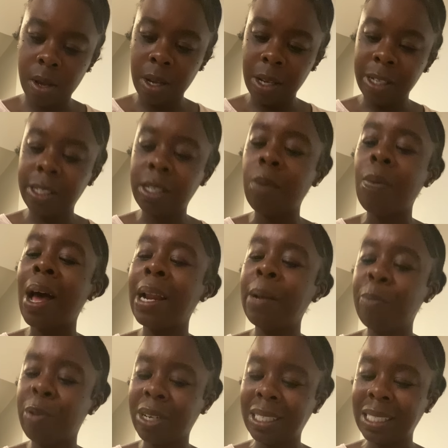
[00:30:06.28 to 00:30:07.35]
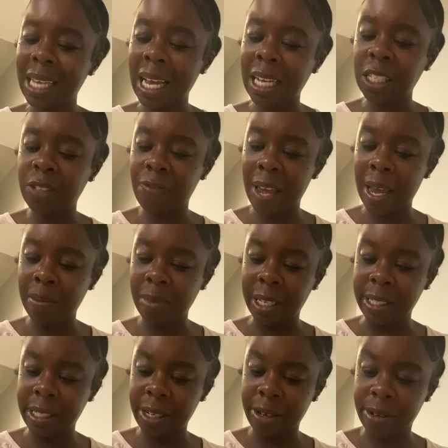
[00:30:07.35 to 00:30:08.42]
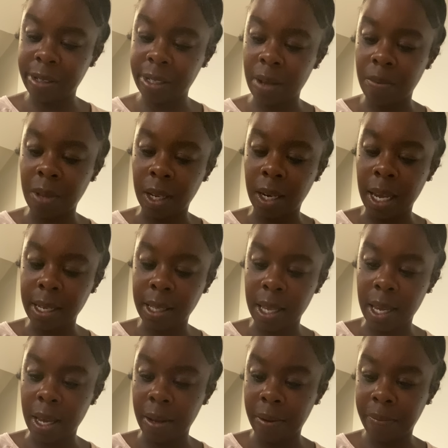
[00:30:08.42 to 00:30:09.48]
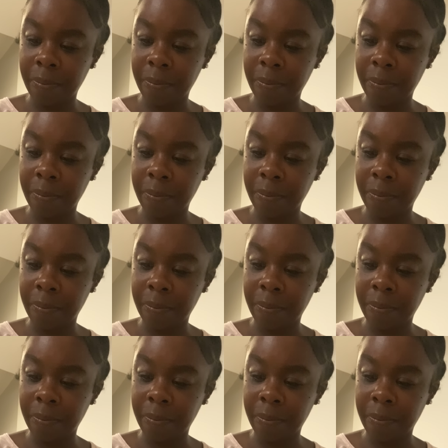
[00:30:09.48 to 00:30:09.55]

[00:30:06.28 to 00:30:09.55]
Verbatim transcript: somebody protects families here or something like that